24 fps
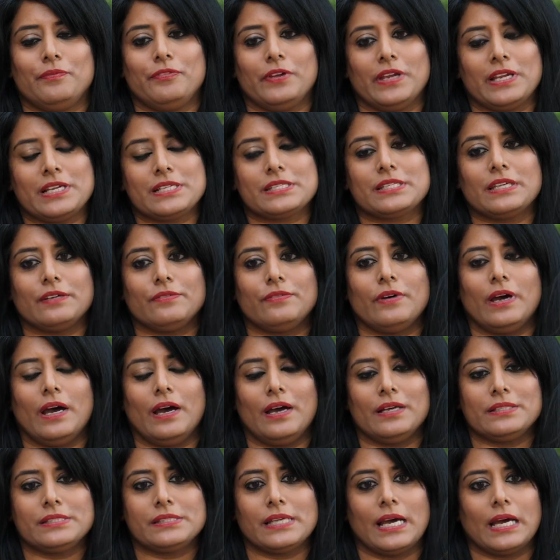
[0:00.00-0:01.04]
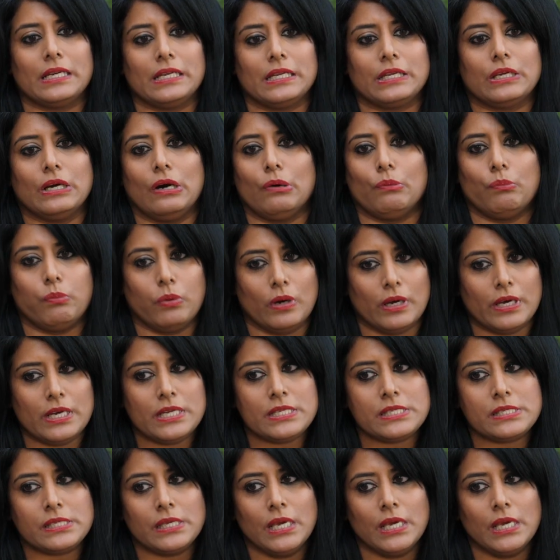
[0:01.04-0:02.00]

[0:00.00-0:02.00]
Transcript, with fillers: Things have uh, sadly got worse.